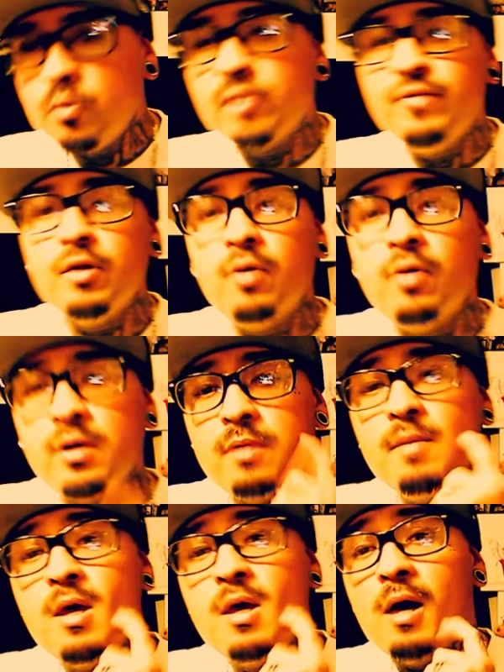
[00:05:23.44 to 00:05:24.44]
quick video
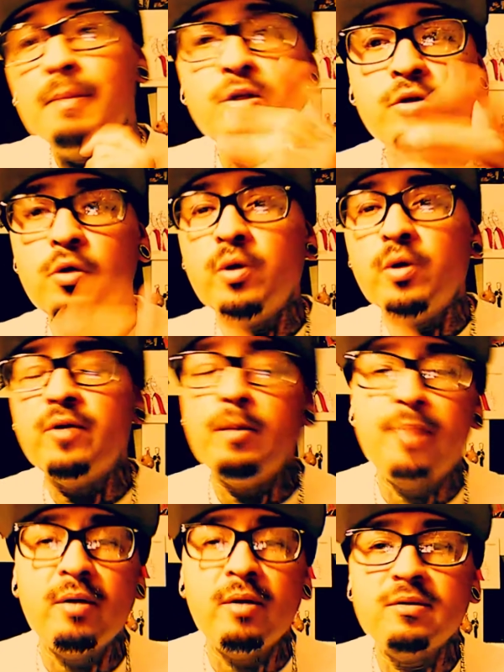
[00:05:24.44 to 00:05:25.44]
on him. I'm gonna do a quick
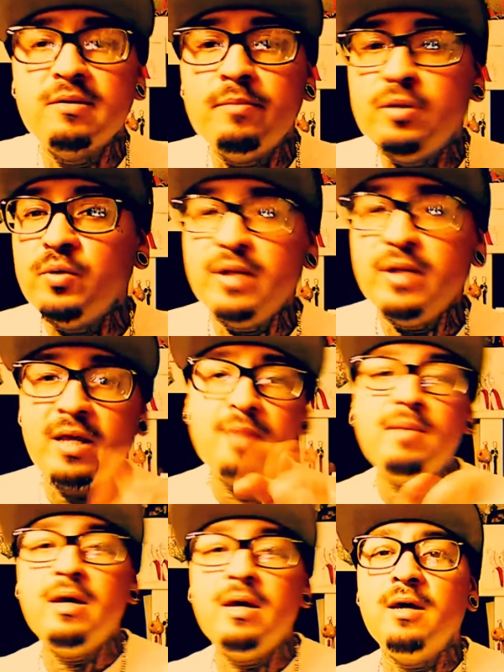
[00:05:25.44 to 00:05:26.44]
comparison between
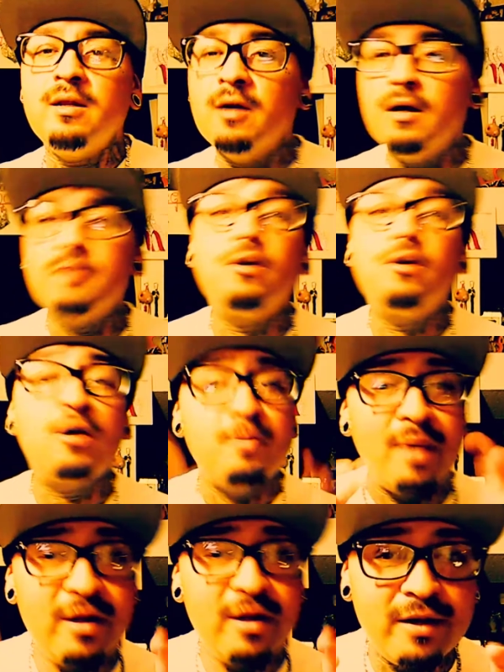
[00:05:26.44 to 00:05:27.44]
him and
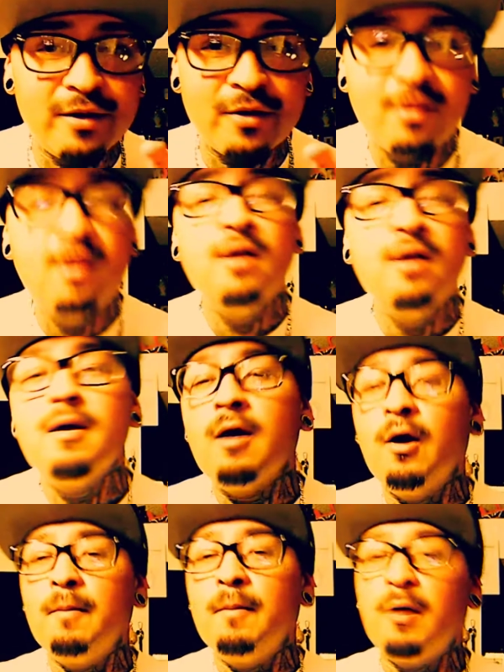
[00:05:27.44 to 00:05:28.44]
Dog the Bounty Hunter.
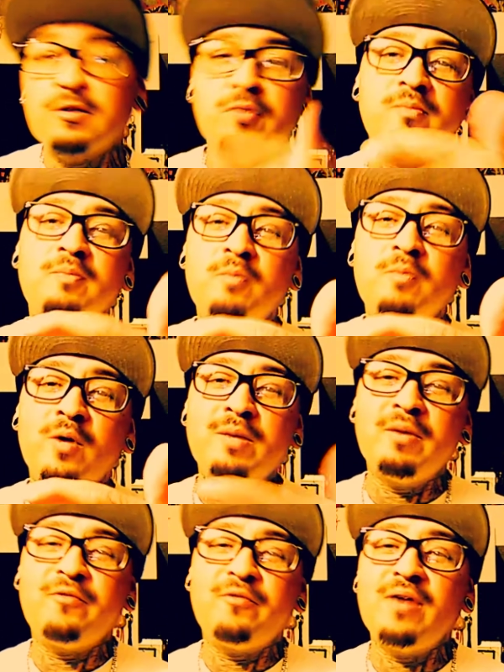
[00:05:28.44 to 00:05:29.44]
Also,
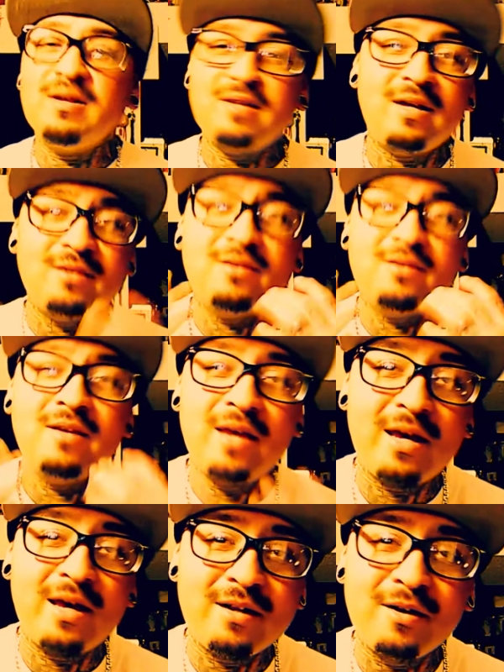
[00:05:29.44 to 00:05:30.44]
one of my fans
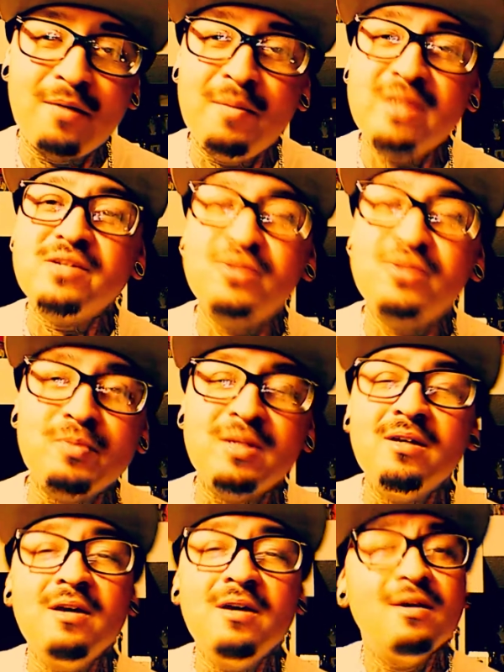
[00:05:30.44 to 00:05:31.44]
had mentioned to
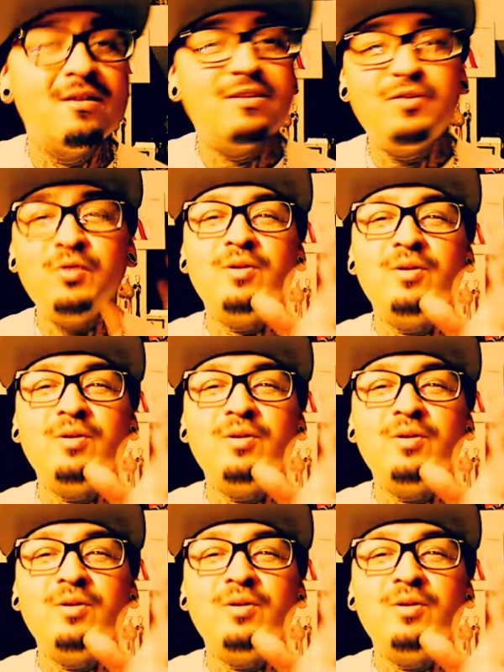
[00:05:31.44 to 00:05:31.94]
me to